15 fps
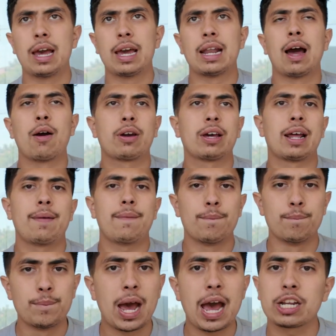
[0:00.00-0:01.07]
And how can I
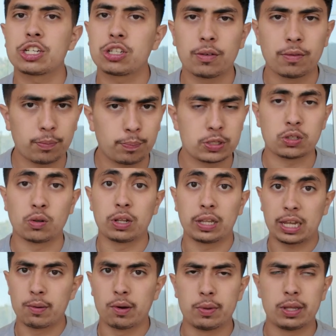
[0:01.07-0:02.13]
match the persona
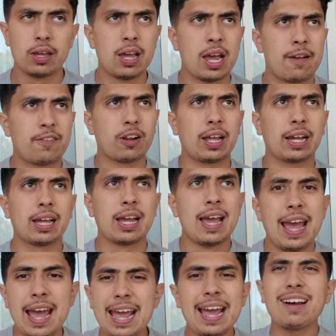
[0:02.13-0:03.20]
that came with me? If they're like,
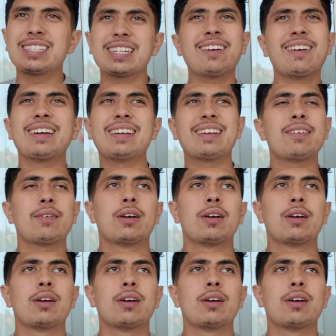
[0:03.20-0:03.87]
hey, how's it going?